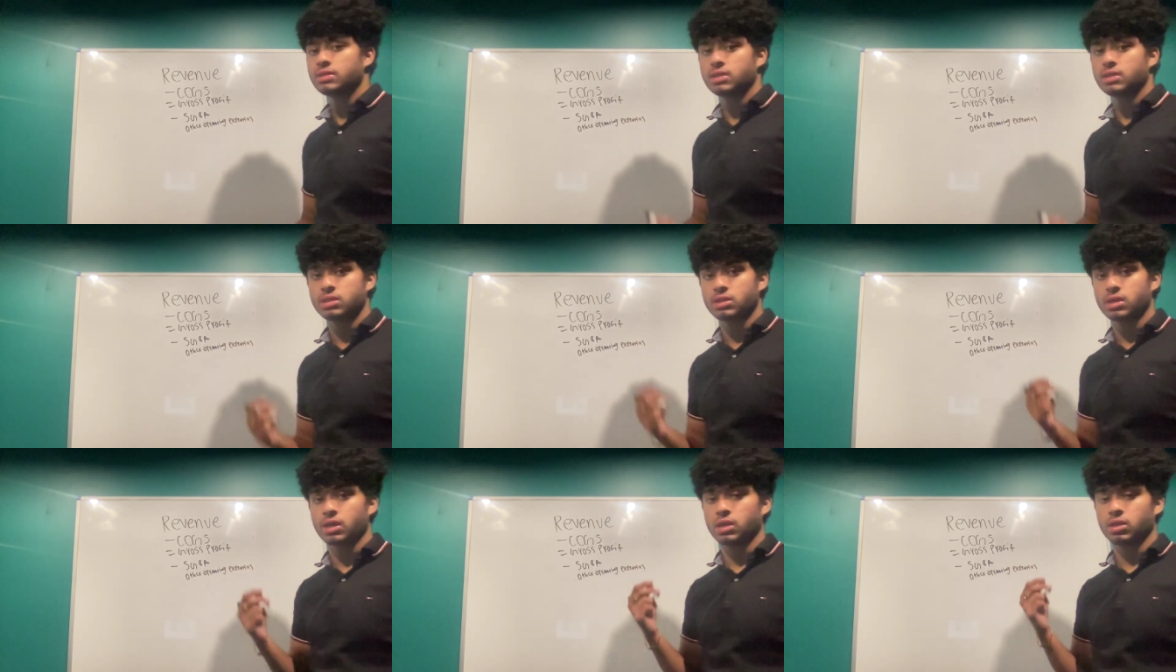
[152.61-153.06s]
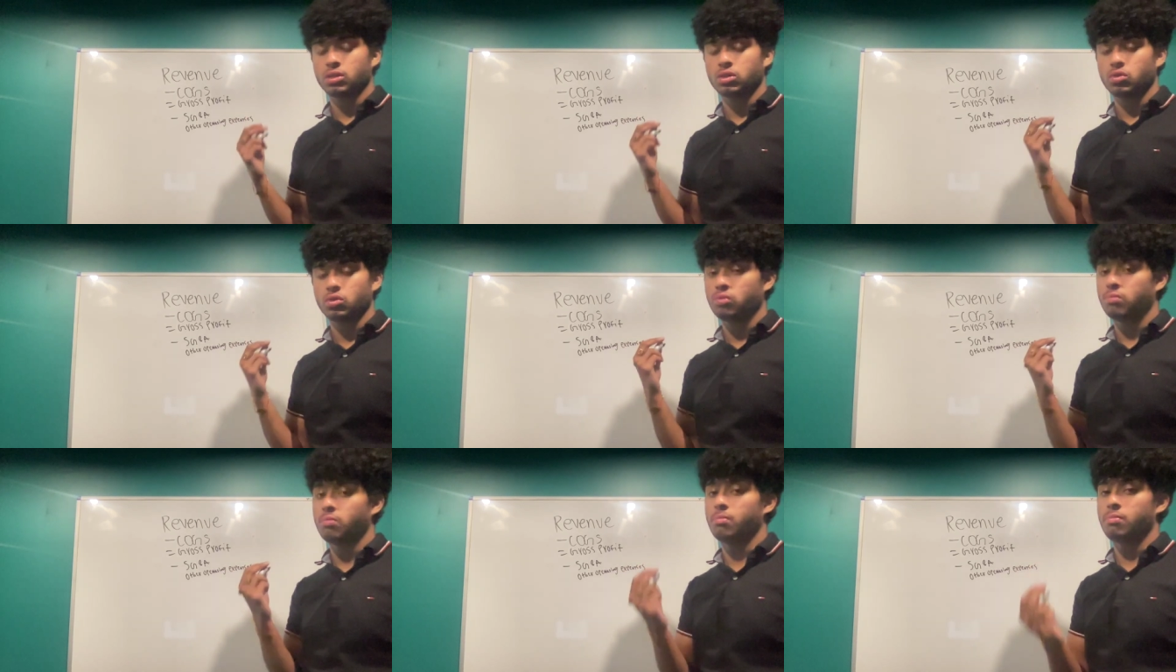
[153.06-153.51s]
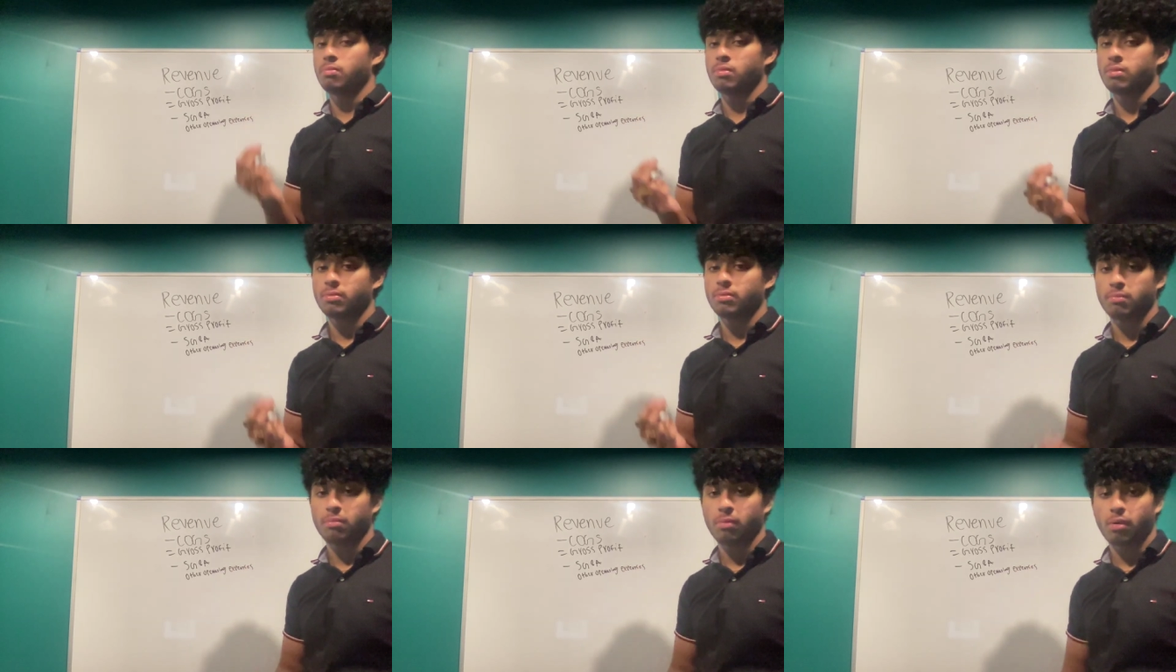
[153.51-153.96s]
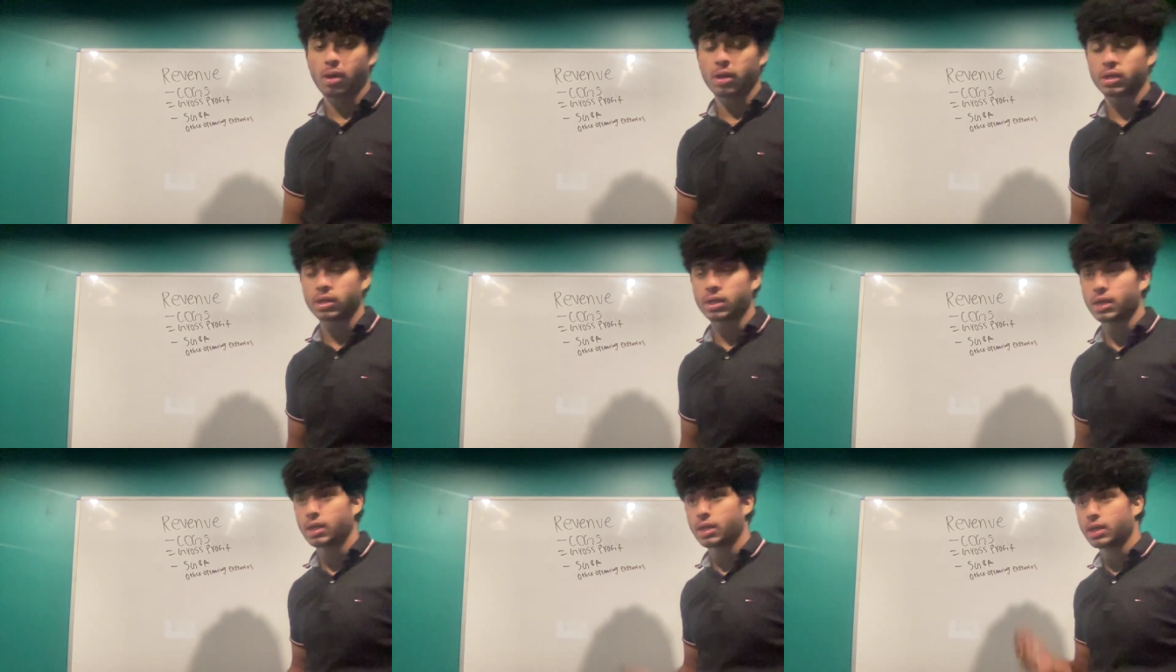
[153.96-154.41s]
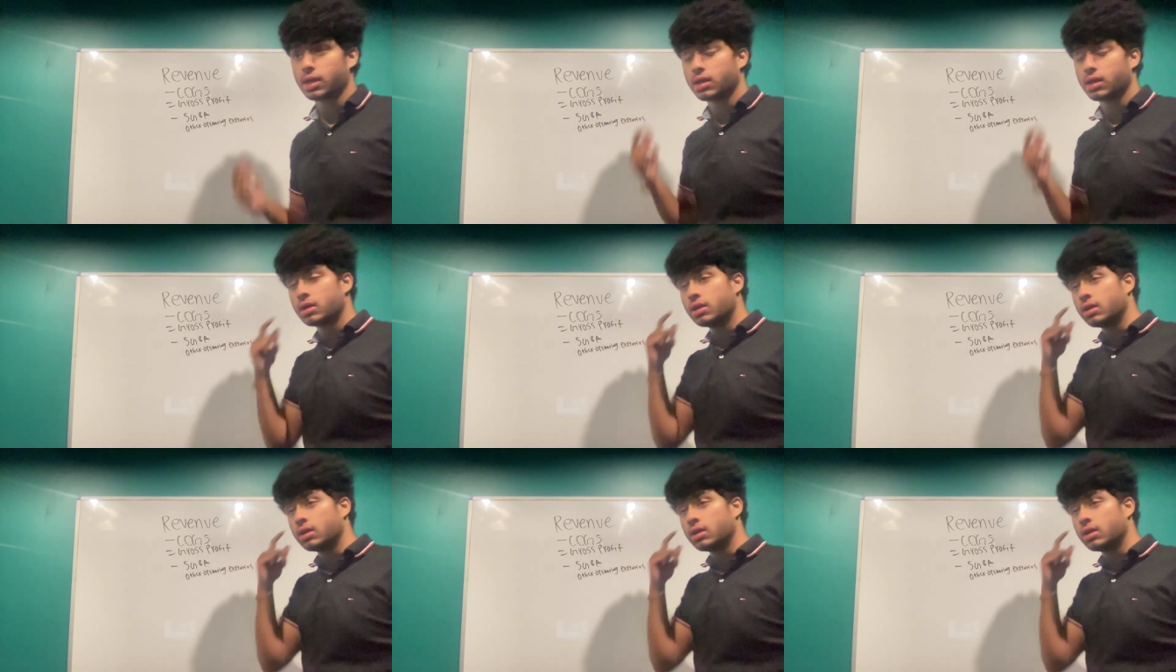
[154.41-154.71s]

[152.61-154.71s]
This could include marketing